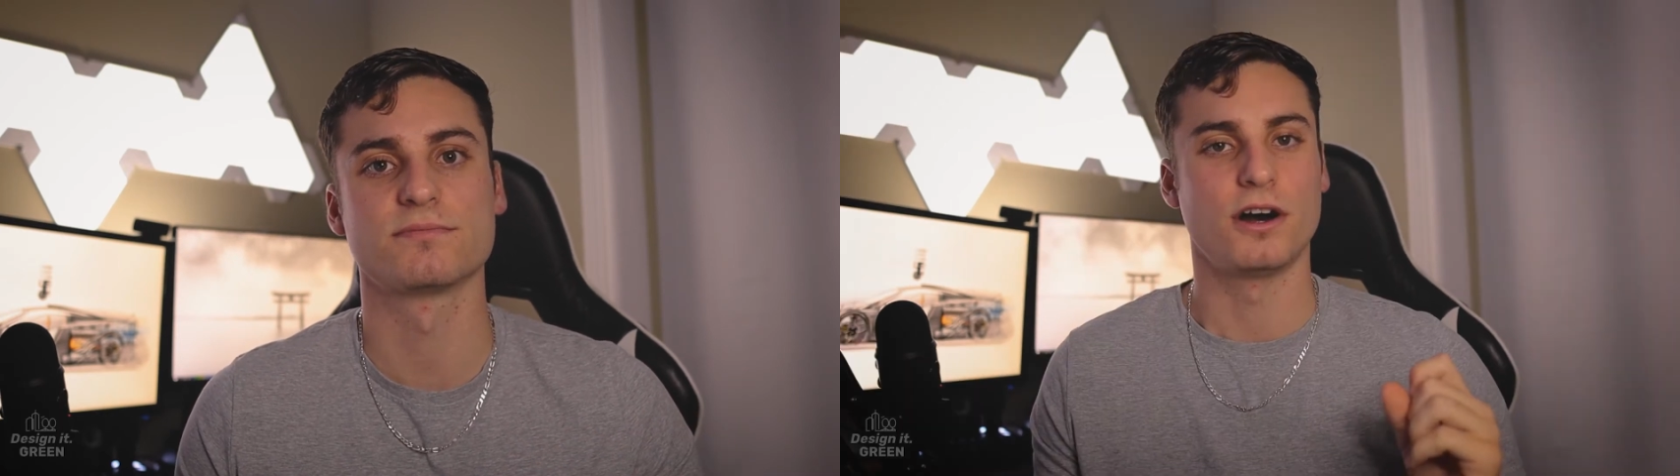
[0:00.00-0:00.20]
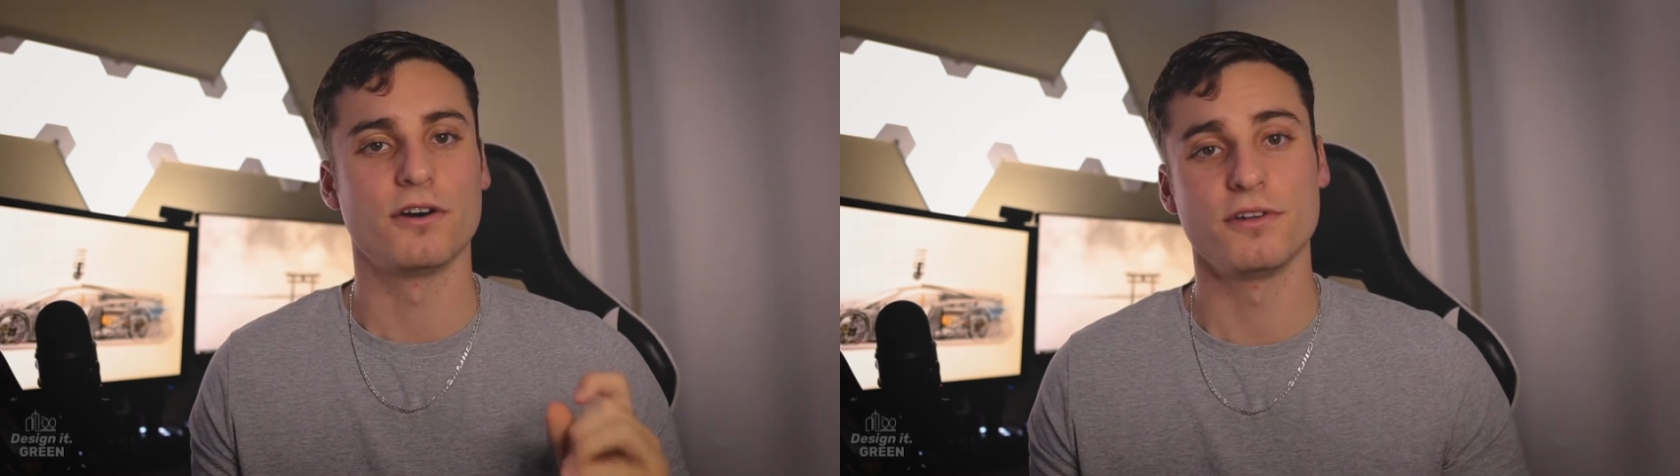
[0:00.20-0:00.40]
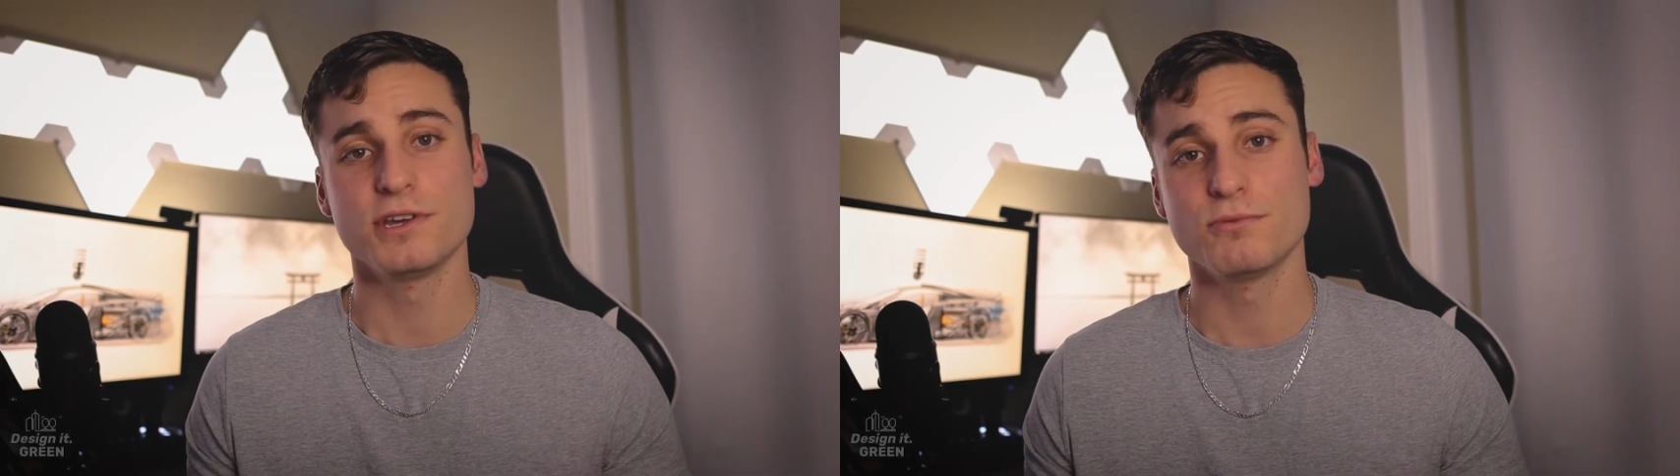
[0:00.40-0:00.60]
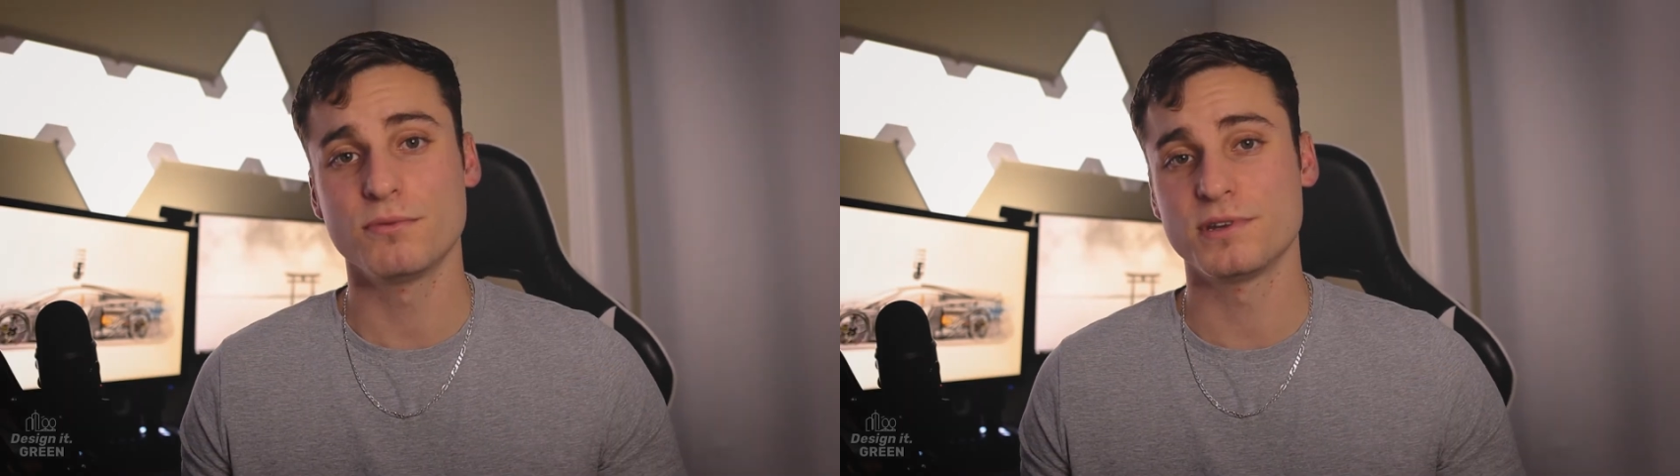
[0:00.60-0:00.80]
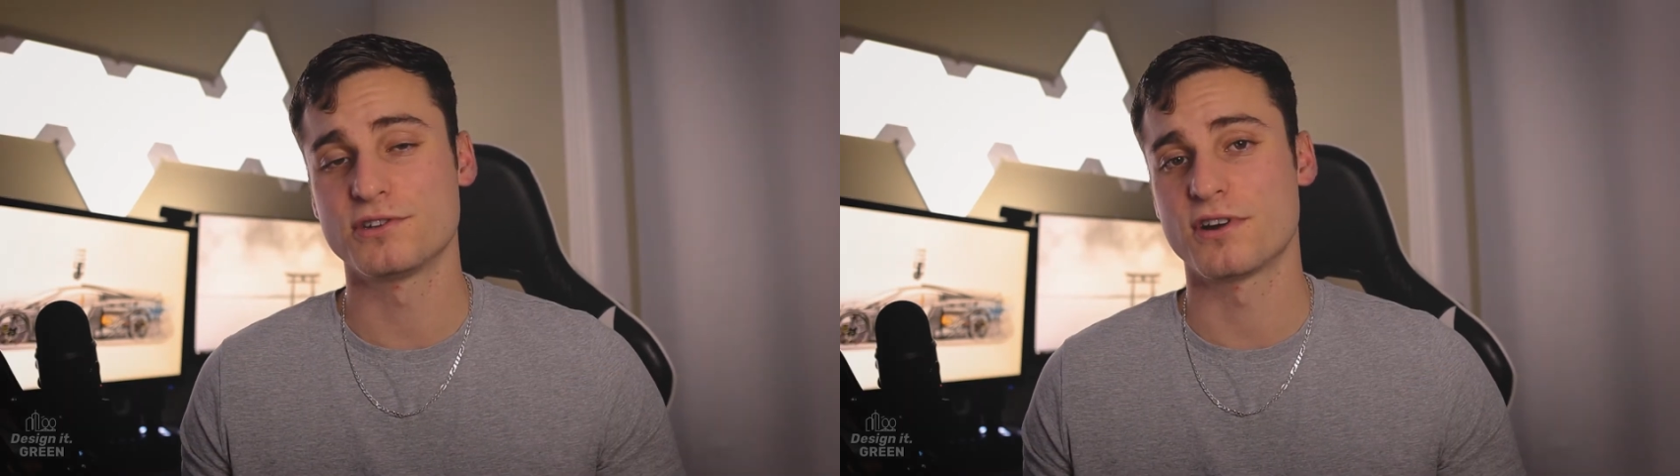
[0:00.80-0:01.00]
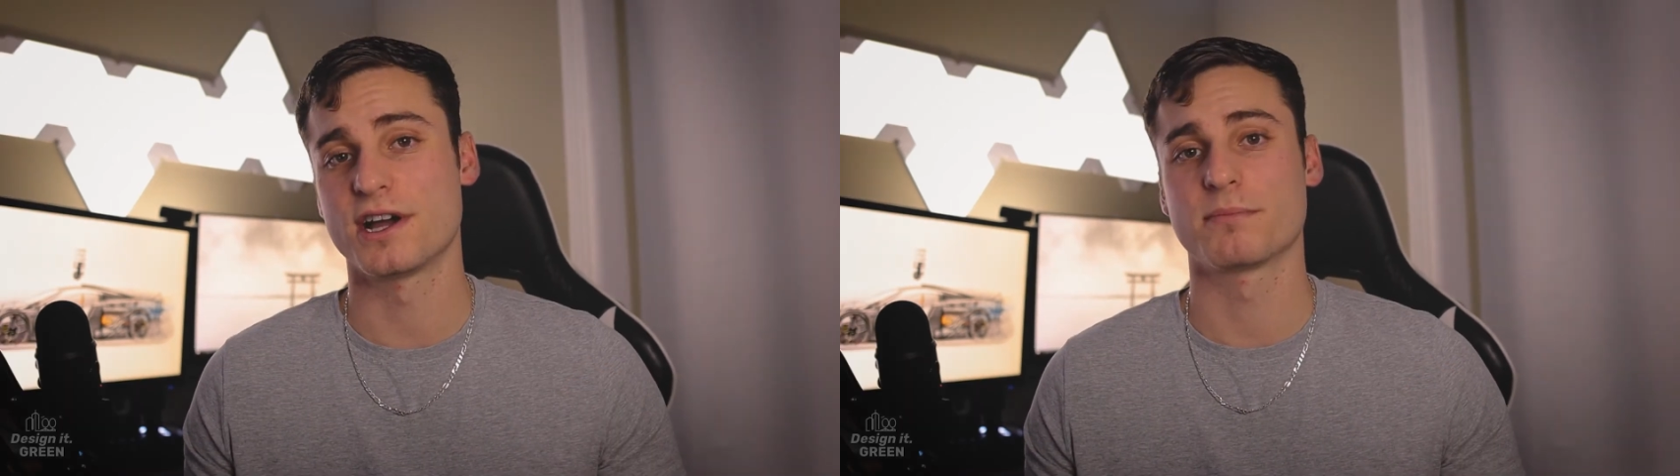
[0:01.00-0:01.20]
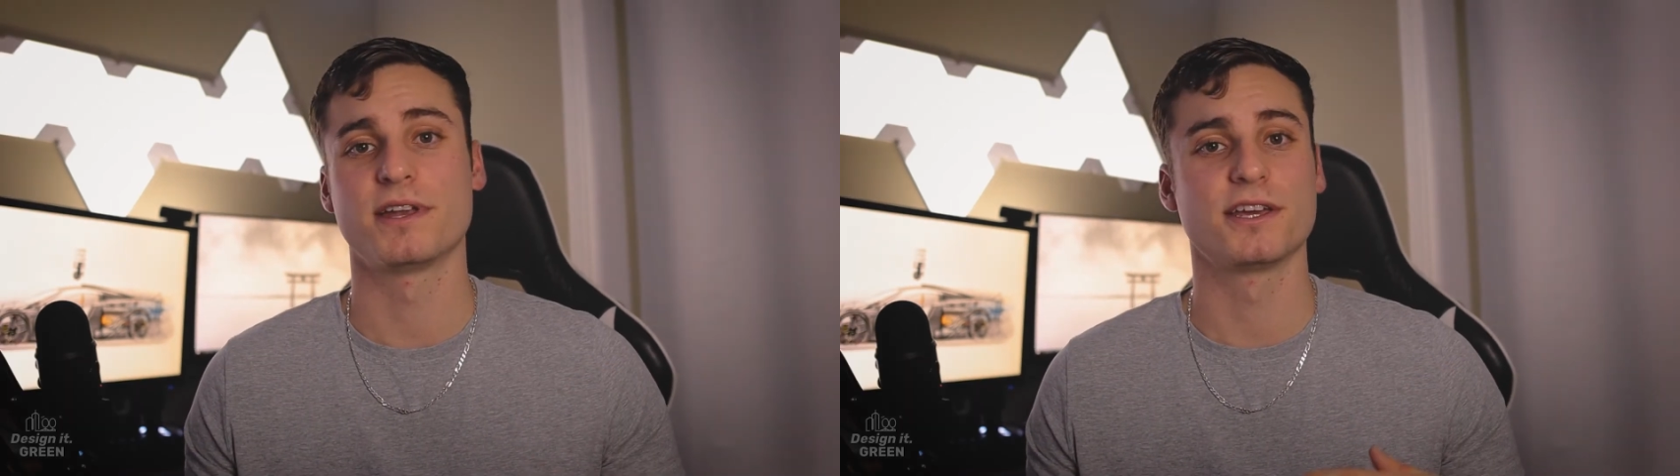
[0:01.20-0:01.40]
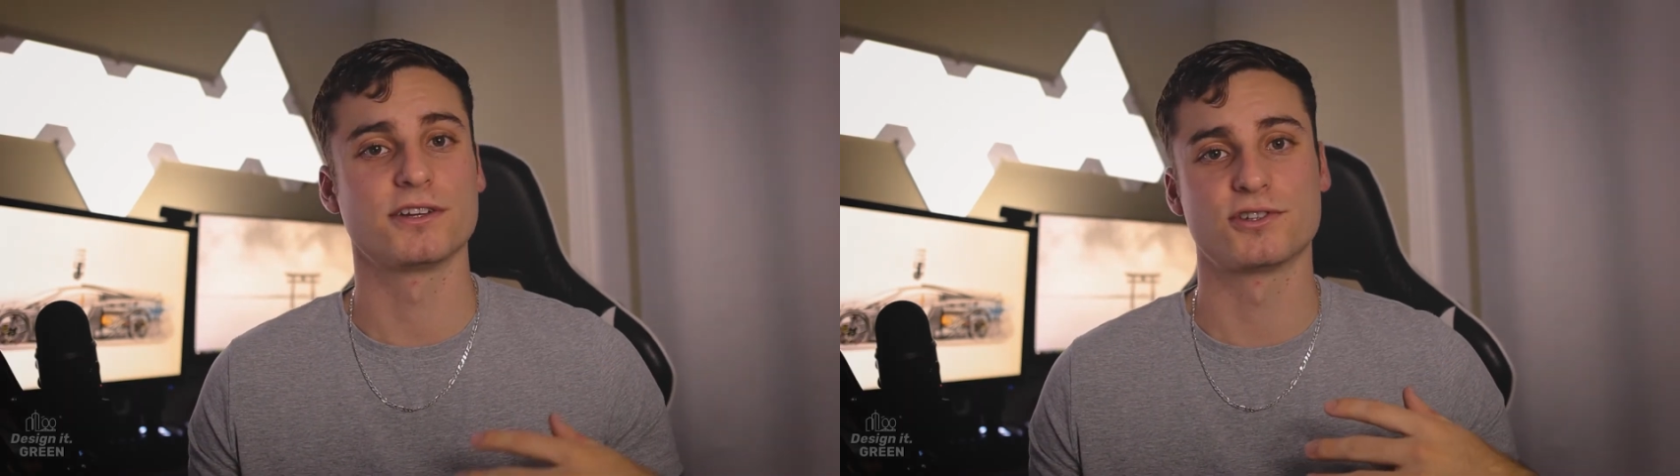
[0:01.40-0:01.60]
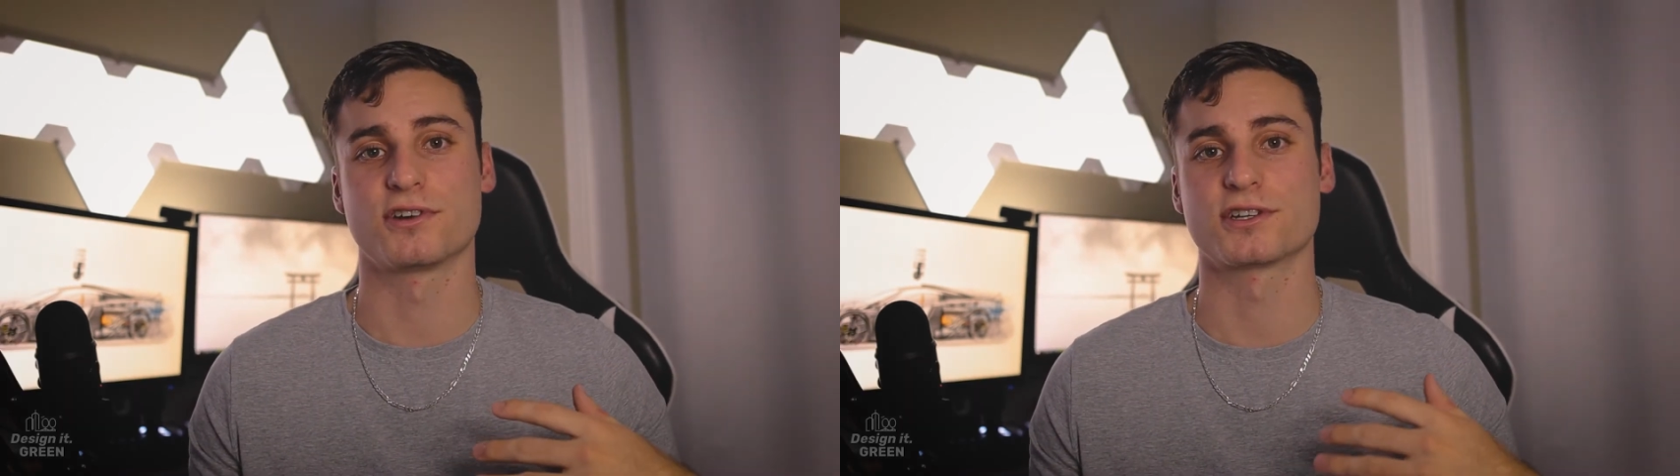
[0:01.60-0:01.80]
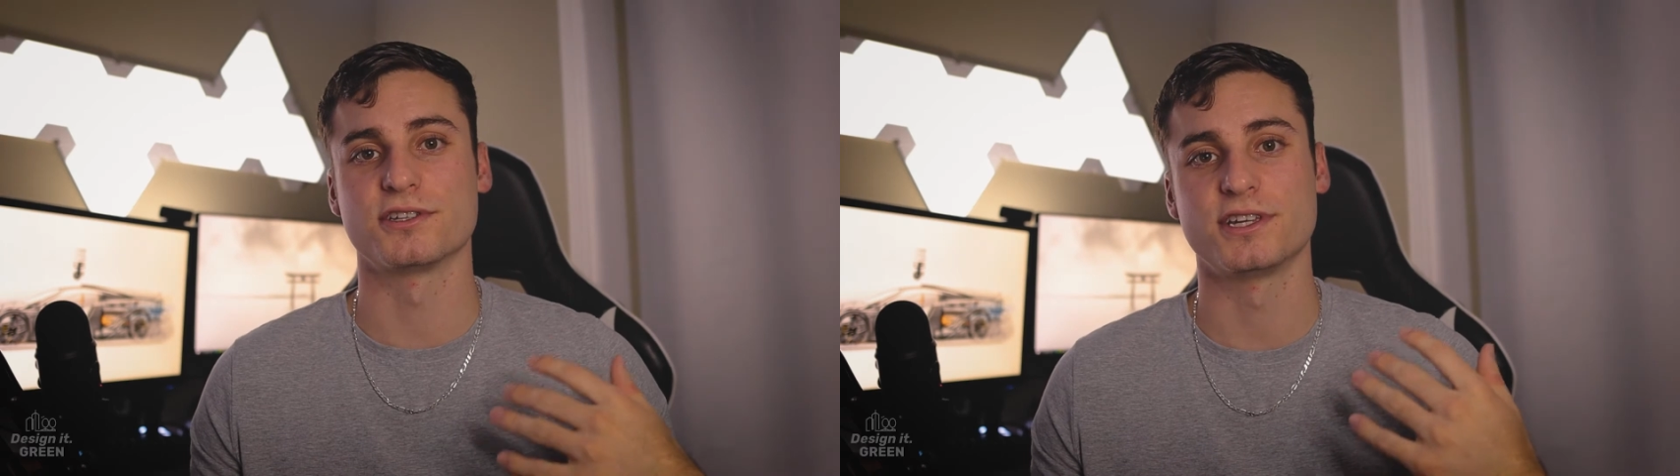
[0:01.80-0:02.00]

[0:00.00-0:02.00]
Although you won't be drawing many construction